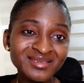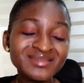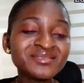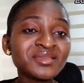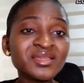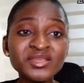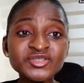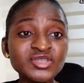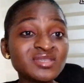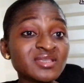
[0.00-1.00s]
It is an
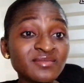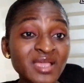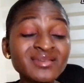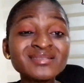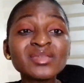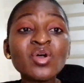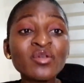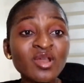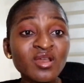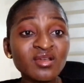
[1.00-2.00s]
energy. It is an
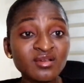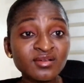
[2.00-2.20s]
aura.